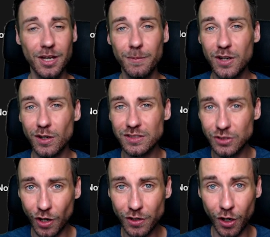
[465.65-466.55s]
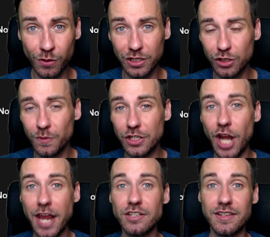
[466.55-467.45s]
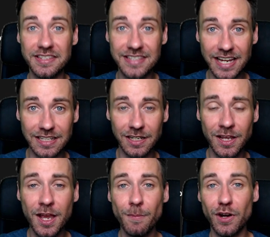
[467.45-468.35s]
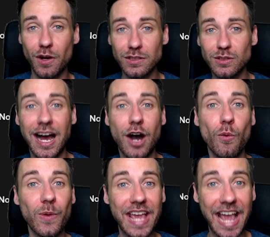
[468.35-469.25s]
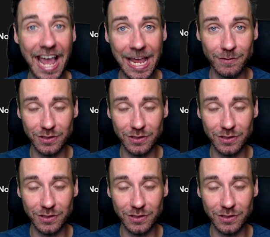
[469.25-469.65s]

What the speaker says: Because not only do we change the setting, but also how we aim.